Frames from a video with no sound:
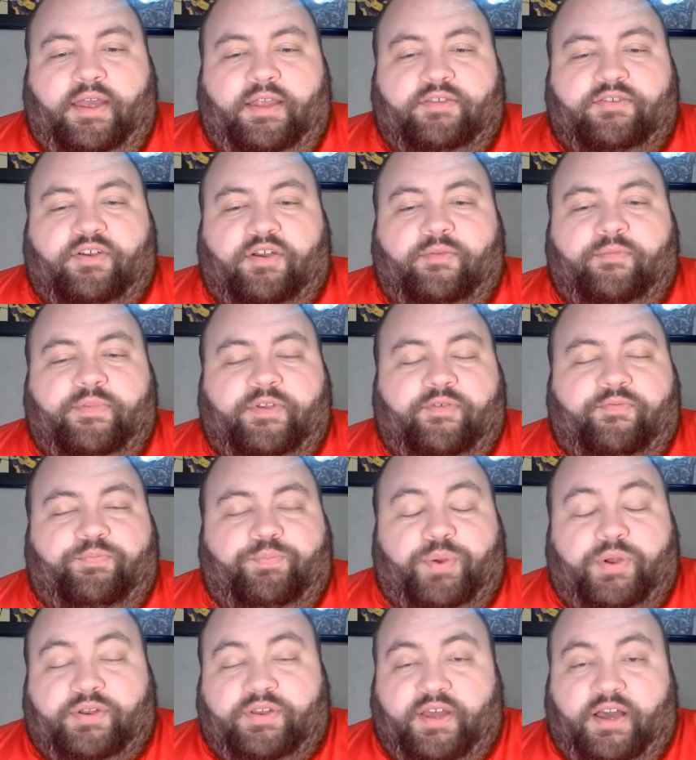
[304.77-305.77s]
In terms
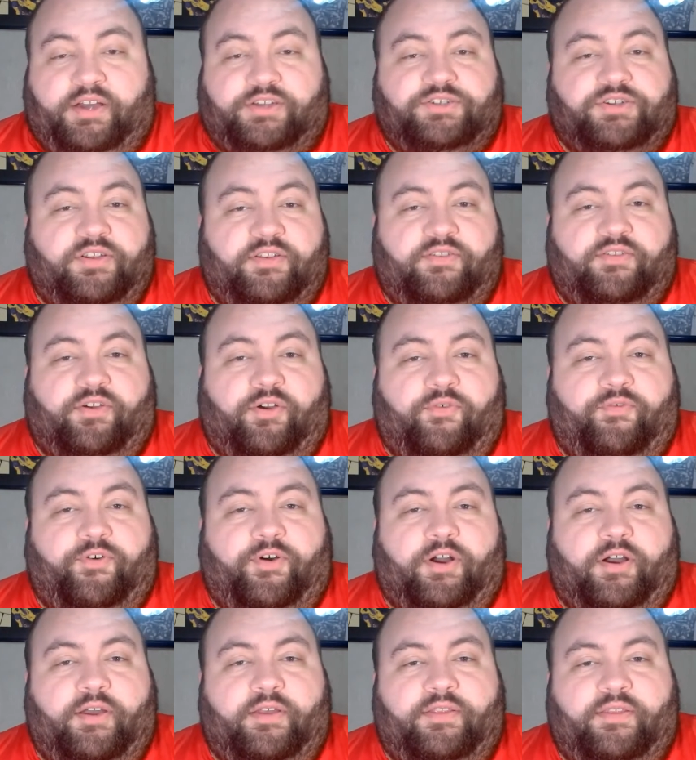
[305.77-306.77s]
of production so
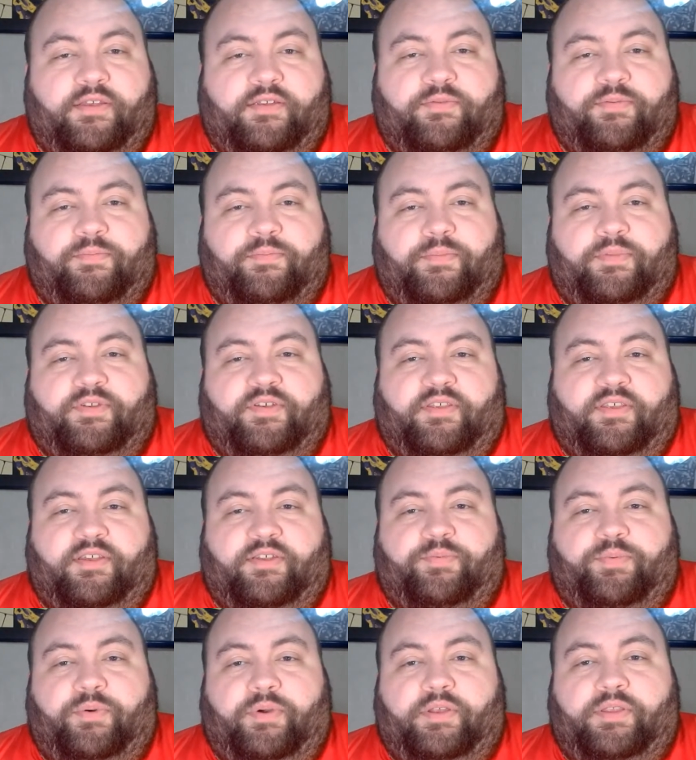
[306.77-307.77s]
far in this to
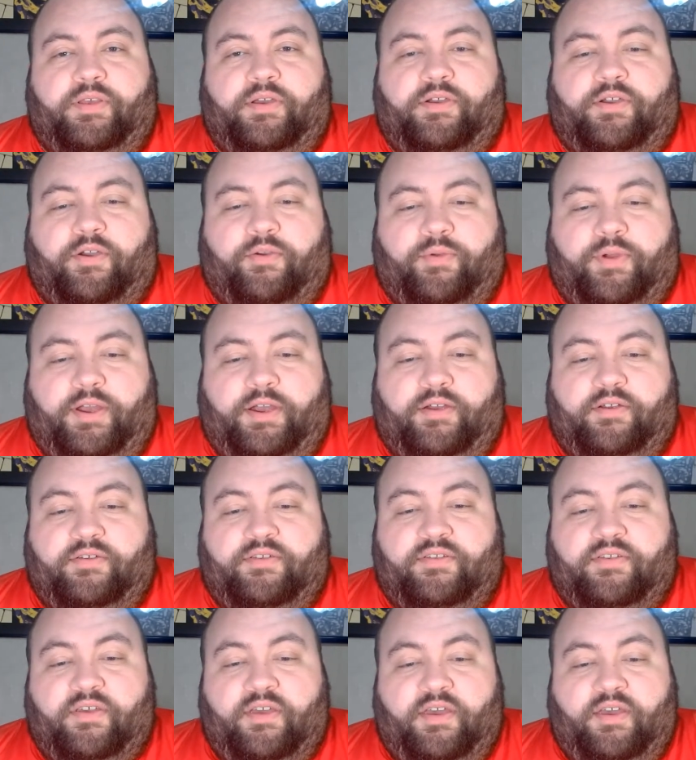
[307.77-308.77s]
this point in their
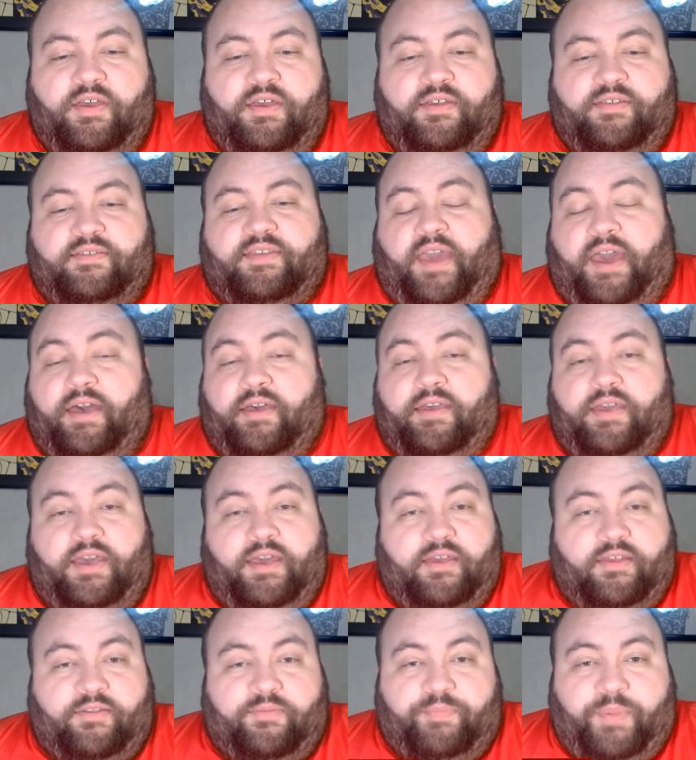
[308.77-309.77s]
careers,
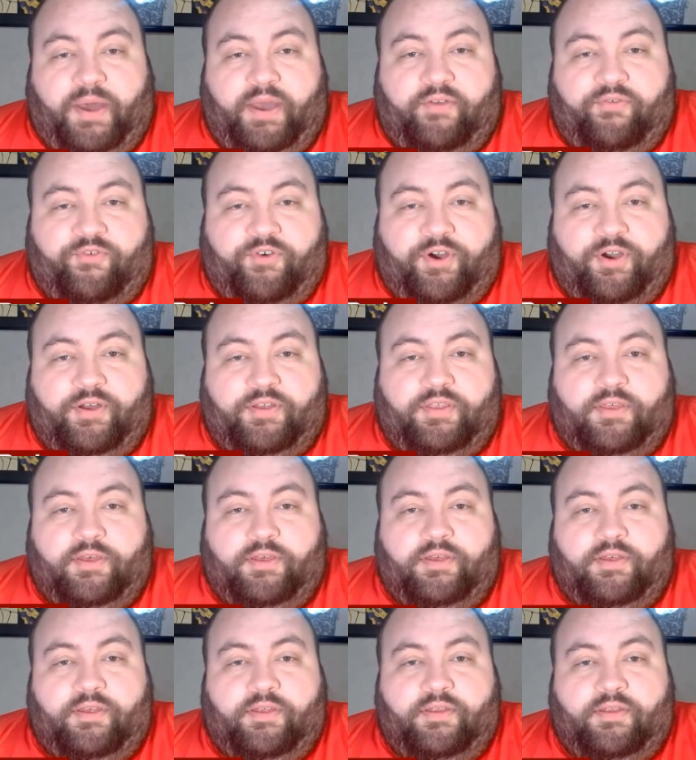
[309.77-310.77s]
Scalia is by far
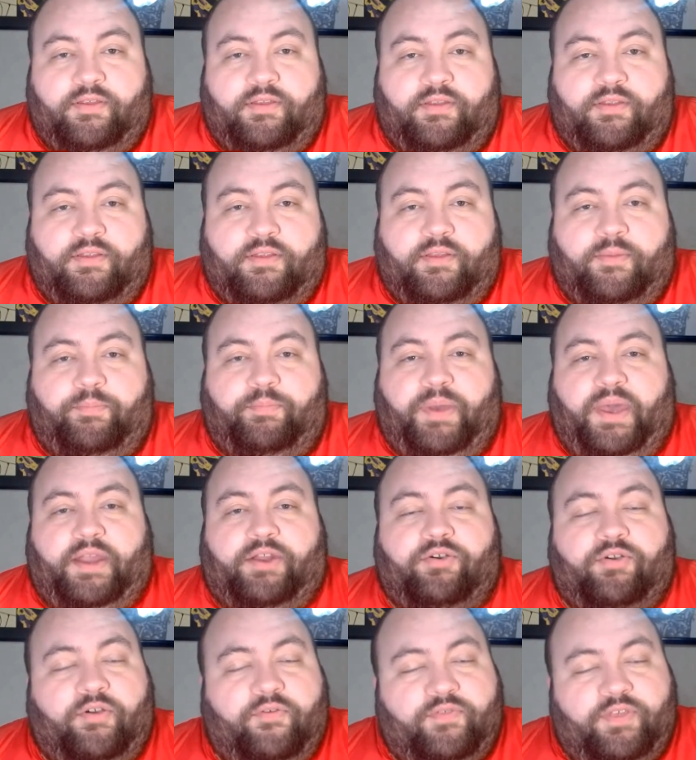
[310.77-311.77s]
the the
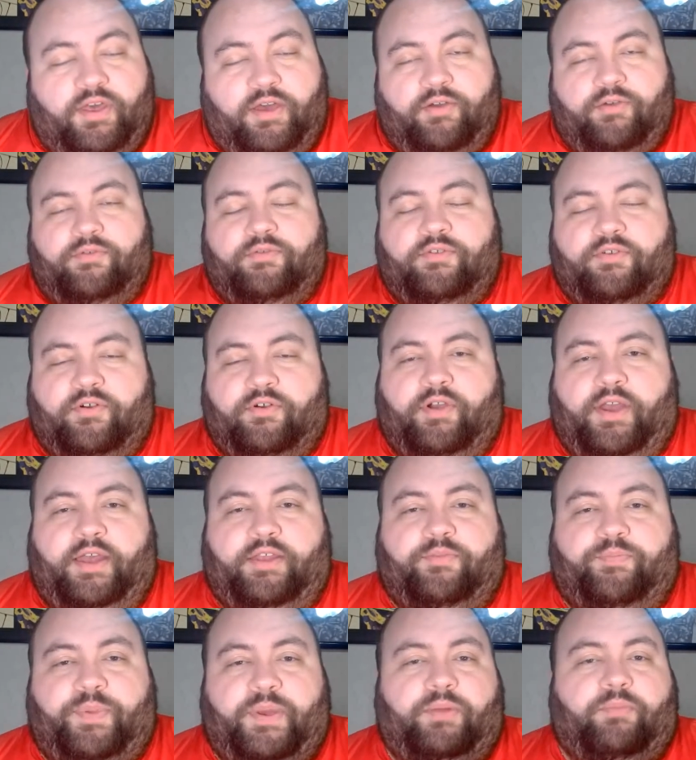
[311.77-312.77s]
better of those or
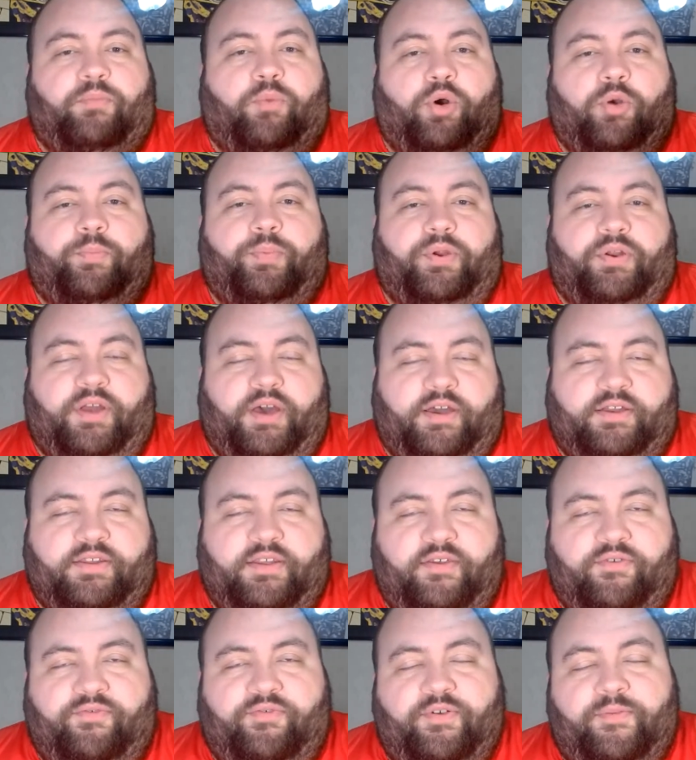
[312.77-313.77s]
has been more
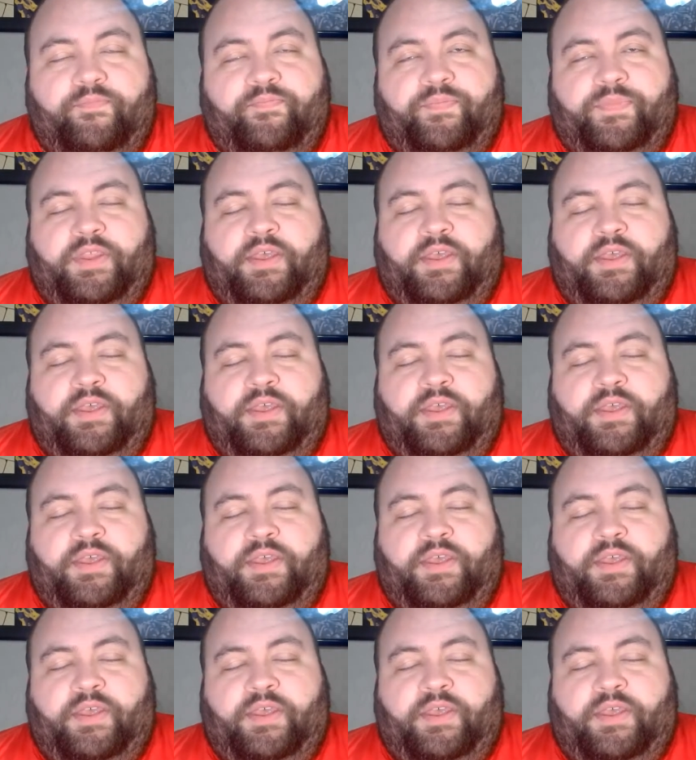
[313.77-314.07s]
productive.